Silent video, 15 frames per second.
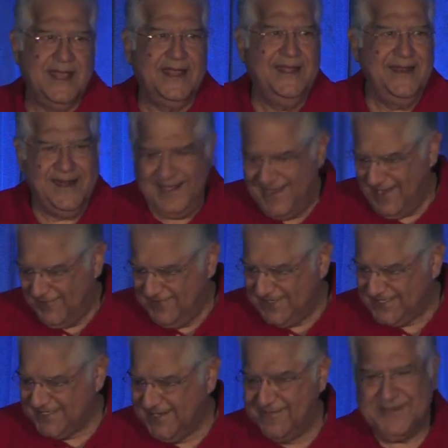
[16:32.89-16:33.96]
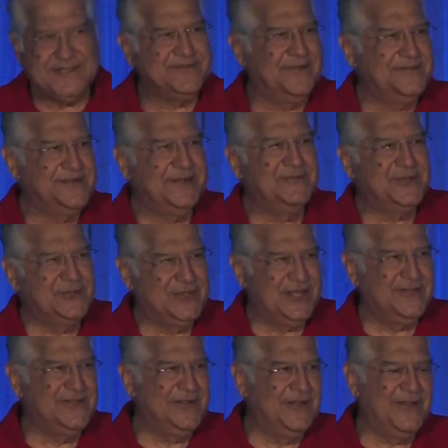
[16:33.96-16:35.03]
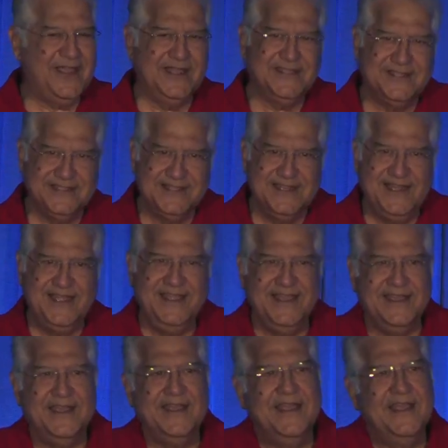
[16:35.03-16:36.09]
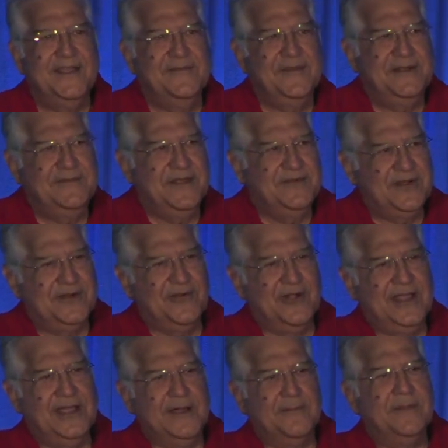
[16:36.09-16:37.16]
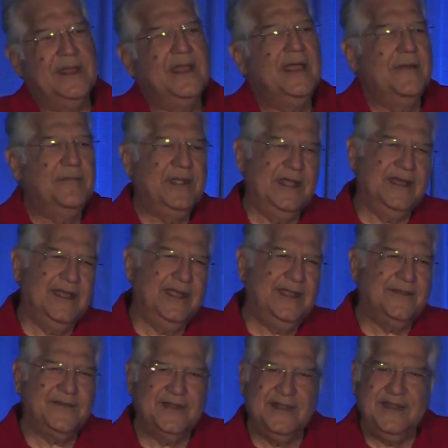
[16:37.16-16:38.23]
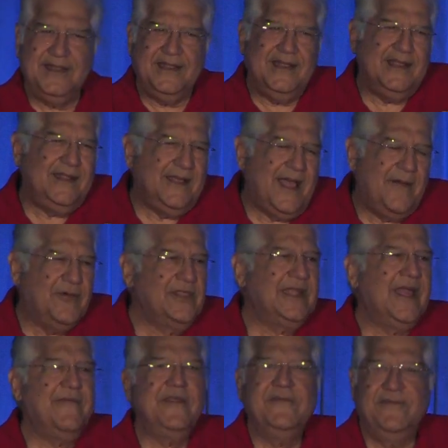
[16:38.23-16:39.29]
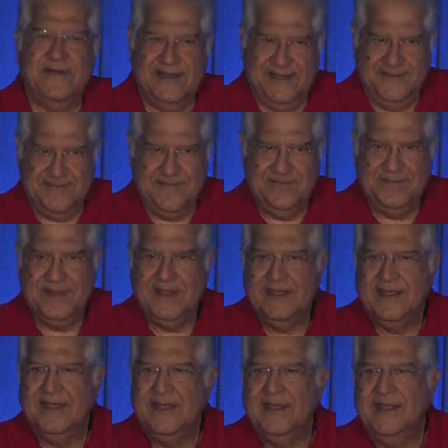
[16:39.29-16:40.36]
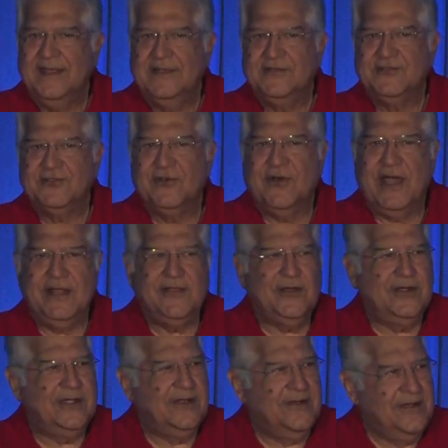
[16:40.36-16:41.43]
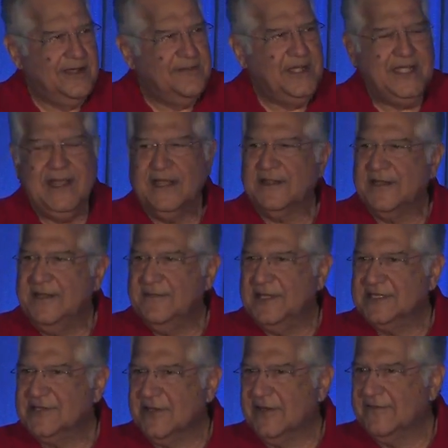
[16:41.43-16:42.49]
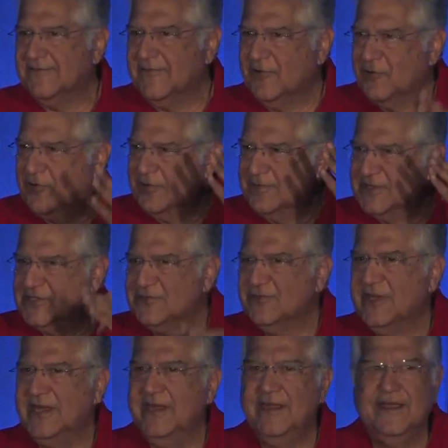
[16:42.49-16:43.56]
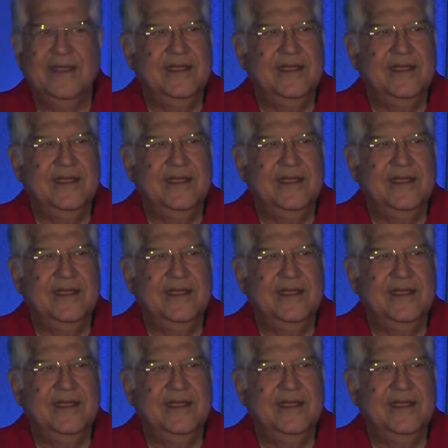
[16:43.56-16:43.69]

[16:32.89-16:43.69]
technically how we serviced from some 2,000 locations in India when we were growing up. But yeah, it, I wasn't having fun. So I thought, you know, let me take three months off, go to Mussoorie,